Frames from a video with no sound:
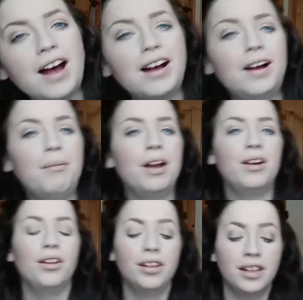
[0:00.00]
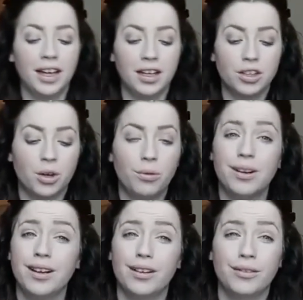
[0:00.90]
Another thing,
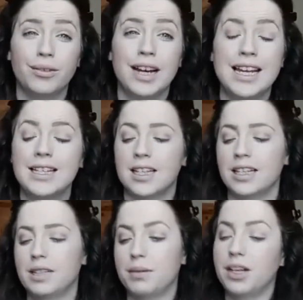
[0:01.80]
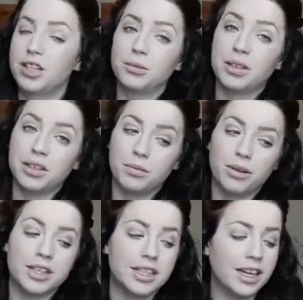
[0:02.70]
totally unrelated, but I just wanted to
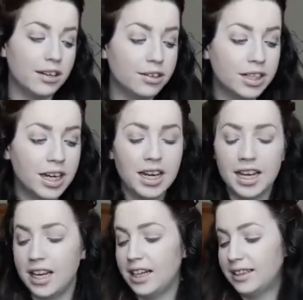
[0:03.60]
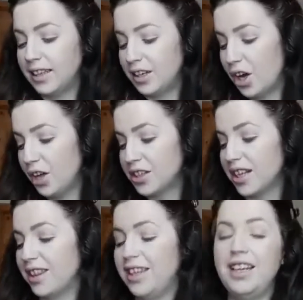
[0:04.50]
point it out, is I got
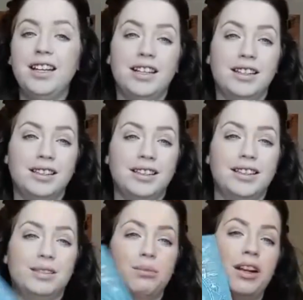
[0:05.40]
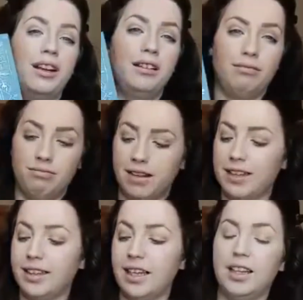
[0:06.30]
these. Well, I
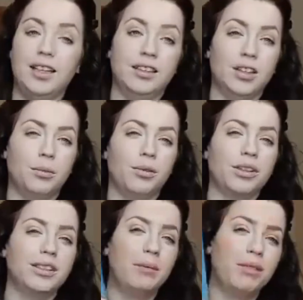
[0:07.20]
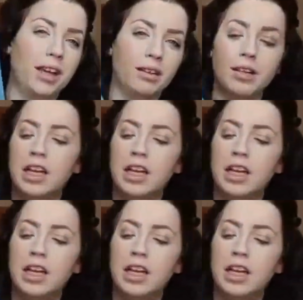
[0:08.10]
say these, they're both the same thing.